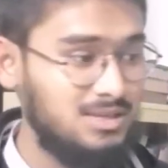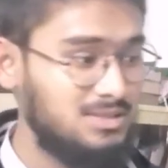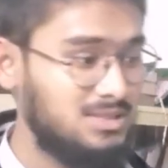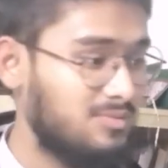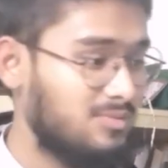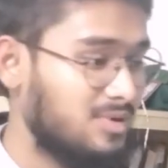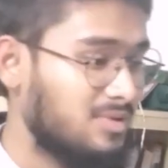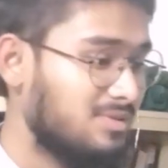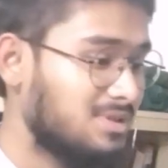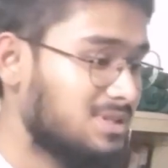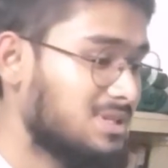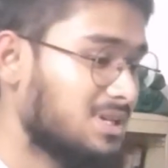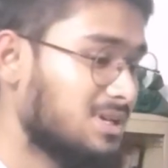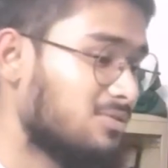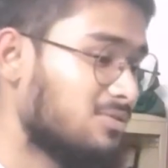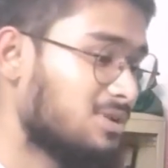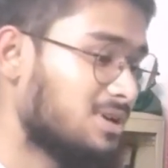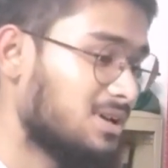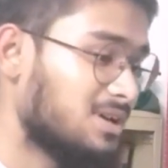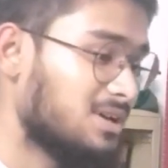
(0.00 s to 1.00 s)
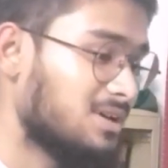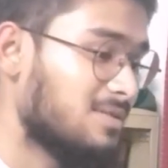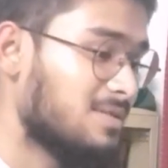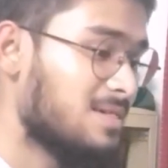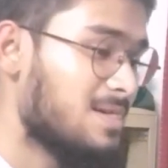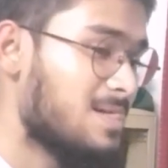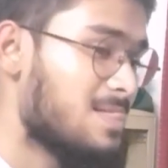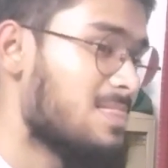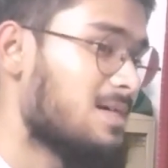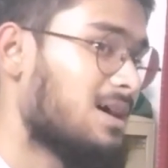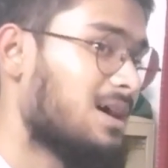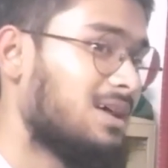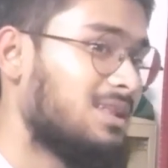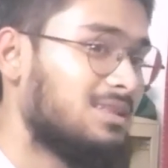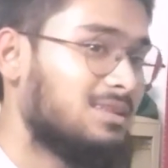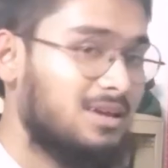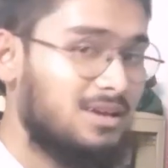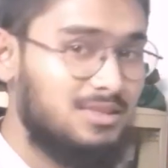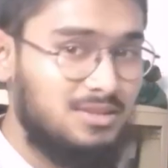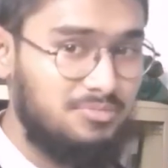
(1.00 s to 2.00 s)
Someone will say, okay,
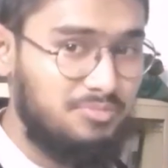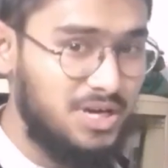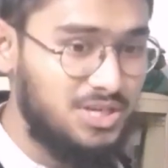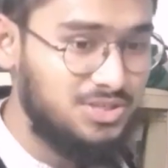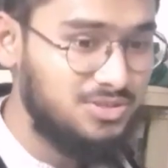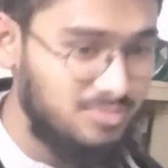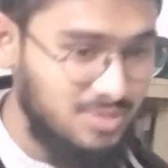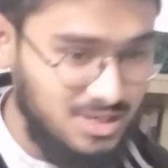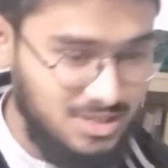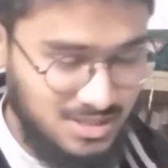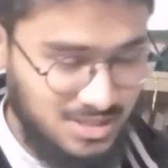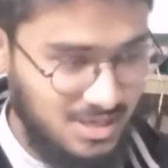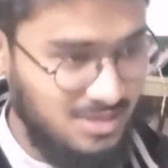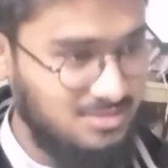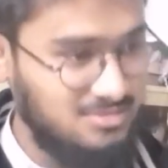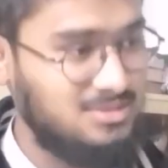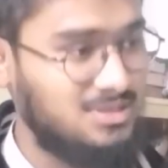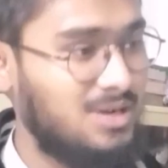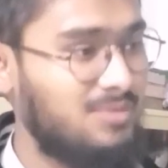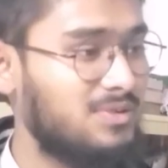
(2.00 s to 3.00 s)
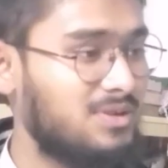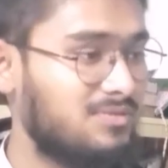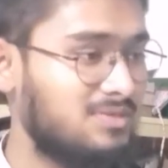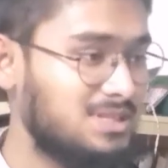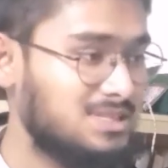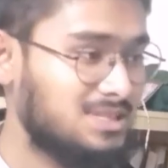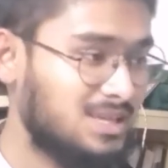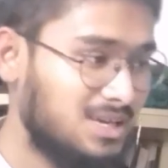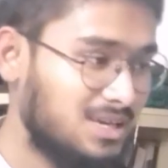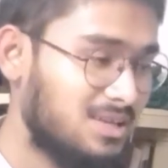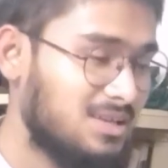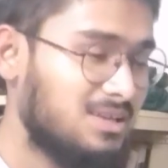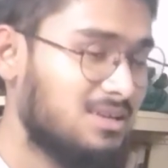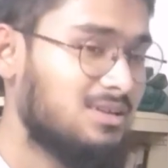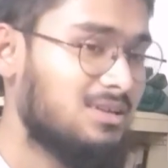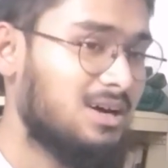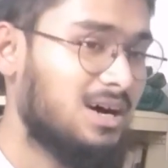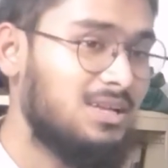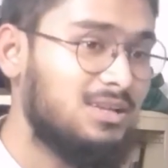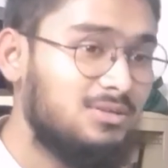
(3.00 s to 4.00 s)
I'll take the measurements, and someone will say,
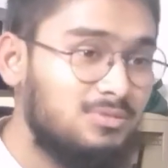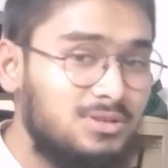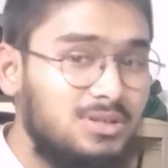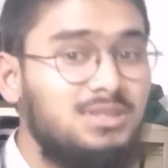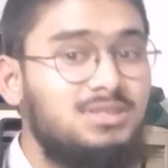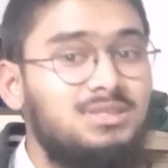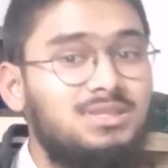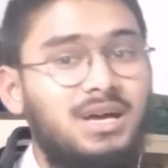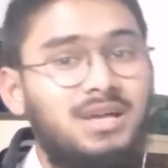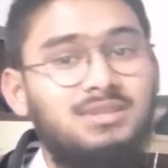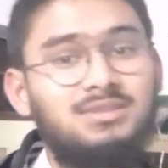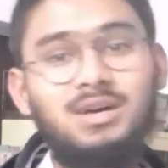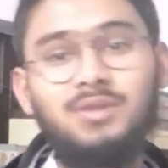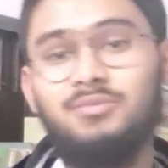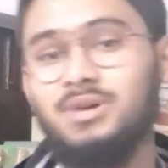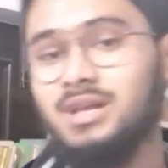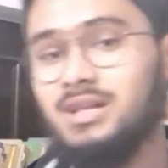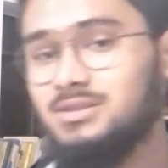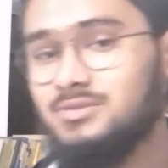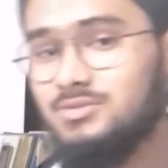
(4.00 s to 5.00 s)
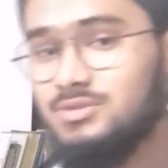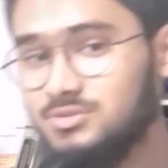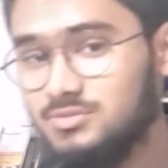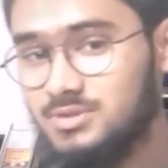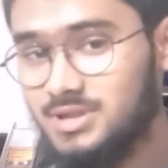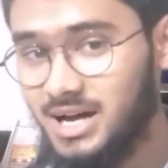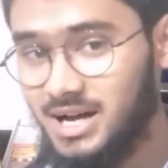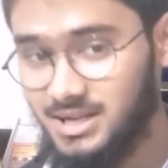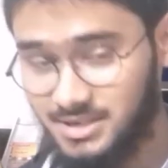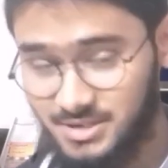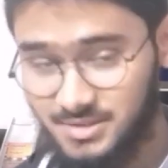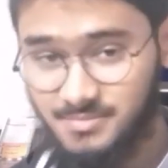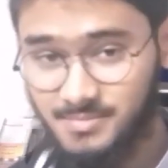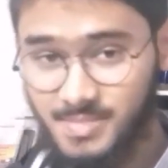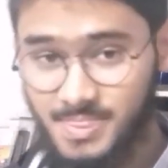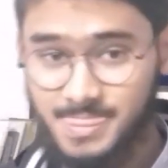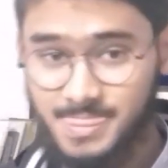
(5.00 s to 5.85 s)
I'll do this, and someone else will do that.